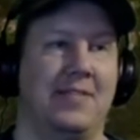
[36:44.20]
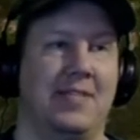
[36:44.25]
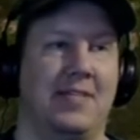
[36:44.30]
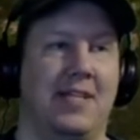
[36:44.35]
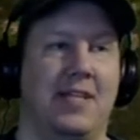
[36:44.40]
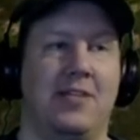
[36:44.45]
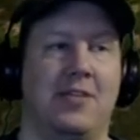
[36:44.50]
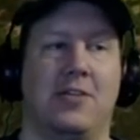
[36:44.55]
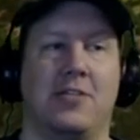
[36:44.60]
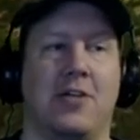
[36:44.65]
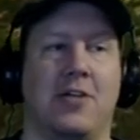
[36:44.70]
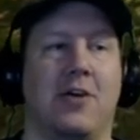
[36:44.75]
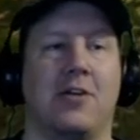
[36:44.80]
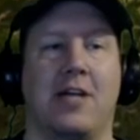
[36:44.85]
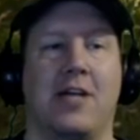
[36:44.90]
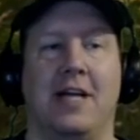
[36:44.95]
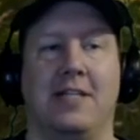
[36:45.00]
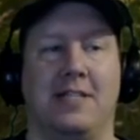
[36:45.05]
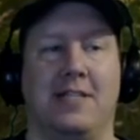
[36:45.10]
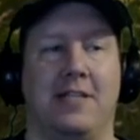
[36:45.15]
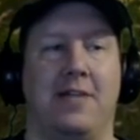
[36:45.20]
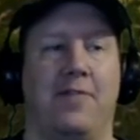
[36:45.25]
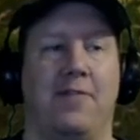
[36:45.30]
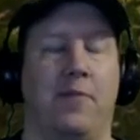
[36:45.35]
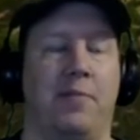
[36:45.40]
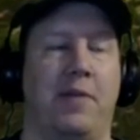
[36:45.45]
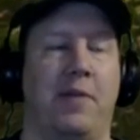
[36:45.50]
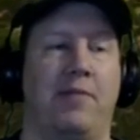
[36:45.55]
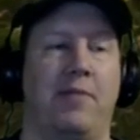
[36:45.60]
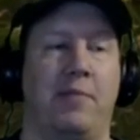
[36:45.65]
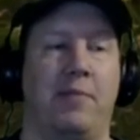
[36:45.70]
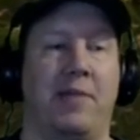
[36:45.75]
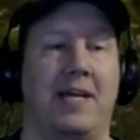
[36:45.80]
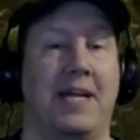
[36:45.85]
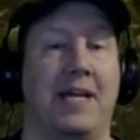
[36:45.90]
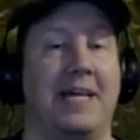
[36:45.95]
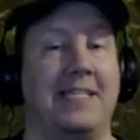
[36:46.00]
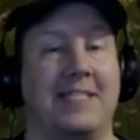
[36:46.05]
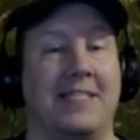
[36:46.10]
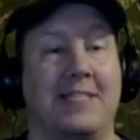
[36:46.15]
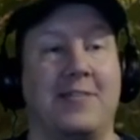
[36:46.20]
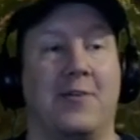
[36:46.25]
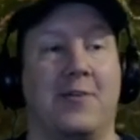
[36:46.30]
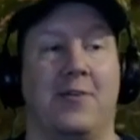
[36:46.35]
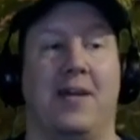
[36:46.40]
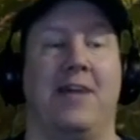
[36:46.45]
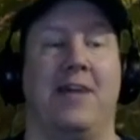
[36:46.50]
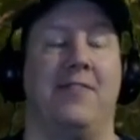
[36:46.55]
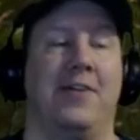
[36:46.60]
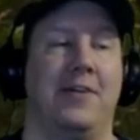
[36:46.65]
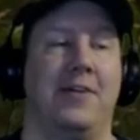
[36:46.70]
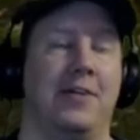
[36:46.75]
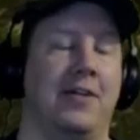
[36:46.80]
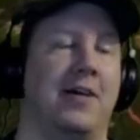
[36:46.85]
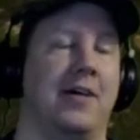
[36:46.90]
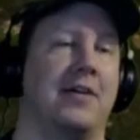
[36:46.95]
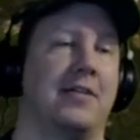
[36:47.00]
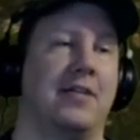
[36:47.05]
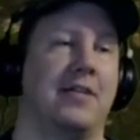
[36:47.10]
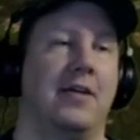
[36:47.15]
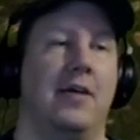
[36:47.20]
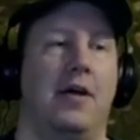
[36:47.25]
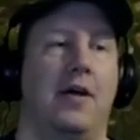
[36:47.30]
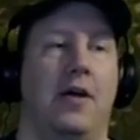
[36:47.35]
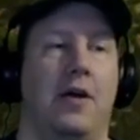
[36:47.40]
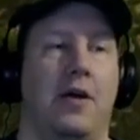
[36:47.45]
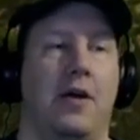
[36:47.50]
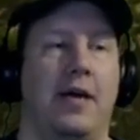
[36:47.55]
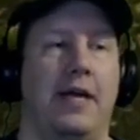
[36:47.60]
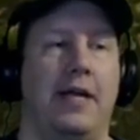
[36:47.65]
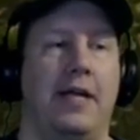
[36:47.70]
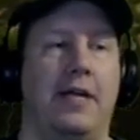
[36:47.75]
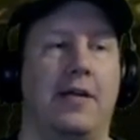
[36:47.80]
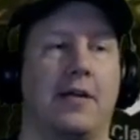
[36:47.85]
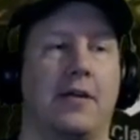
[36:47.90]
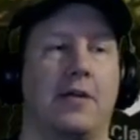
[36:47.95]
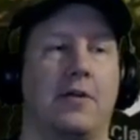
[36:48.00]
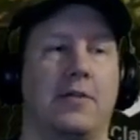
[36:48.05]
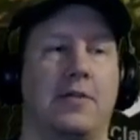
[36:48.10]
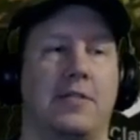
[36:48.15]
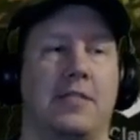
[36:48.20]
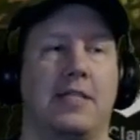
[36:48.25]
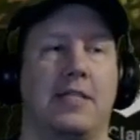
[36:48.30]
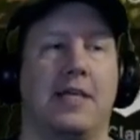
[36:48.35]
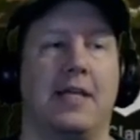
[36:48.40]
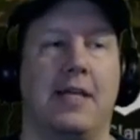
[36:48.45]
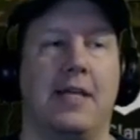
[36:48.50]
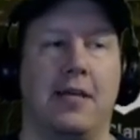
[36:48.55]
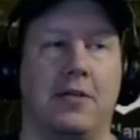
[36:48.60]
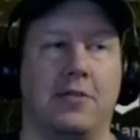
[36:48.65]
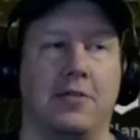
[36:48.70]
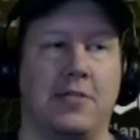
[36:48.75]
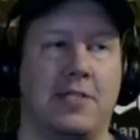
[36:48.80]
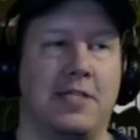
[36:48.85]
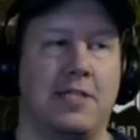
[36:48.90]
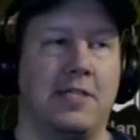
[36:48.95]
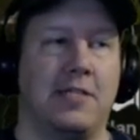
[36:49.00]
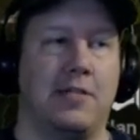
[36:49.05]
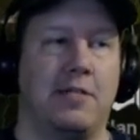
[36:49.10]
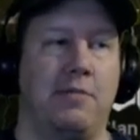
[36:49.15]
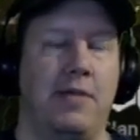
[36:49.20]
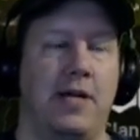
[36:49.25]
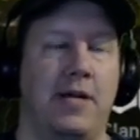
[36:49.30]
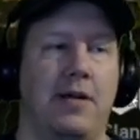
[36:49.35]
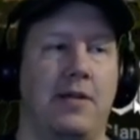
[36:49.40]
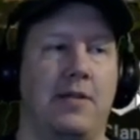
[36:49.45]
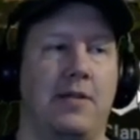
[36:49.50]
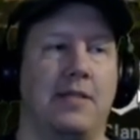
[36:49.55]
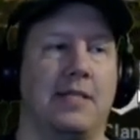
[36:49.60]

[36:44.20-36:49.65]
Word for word: And there's all kinds of different PvP. I just don't have it unlocked. All right, here goes the guild system here.